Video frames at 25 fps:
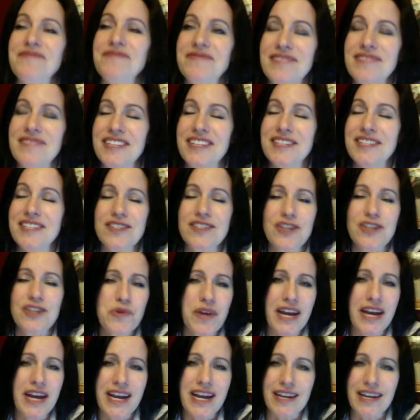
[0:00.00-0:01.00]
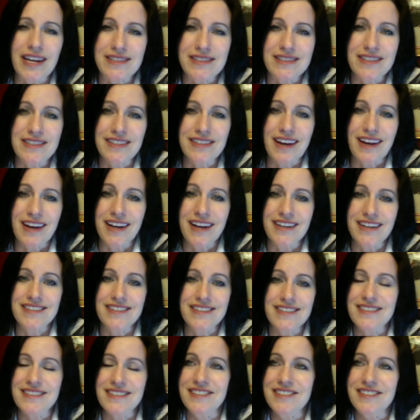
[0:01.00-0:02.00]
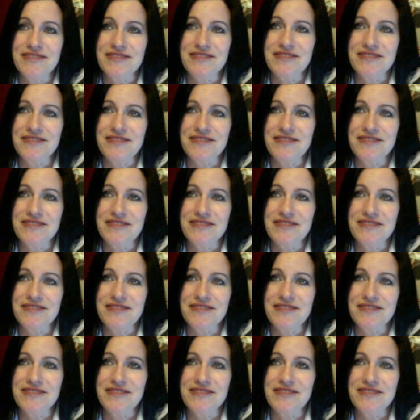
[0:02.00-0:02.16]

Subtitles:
it's so nice. I just